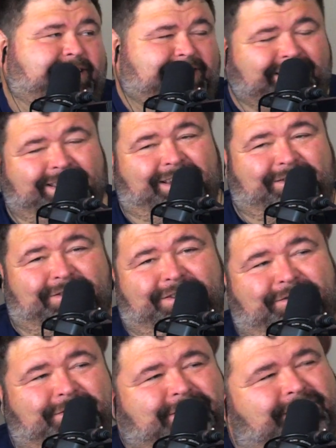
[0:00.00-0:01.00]
in it. And I was like, well,
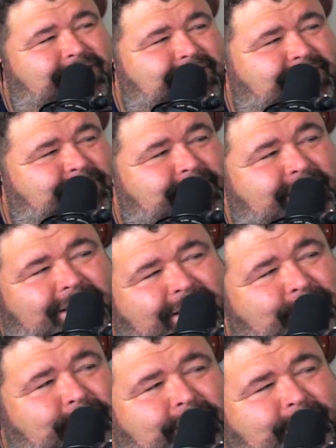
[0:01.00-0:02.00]
we'll just use some dill out
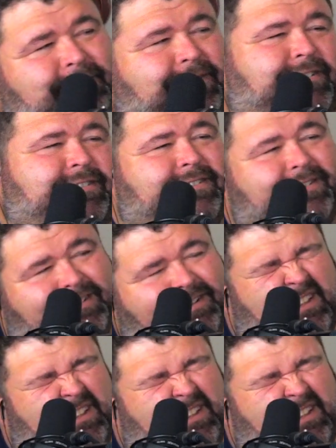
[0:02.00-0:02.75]
of our herb garden.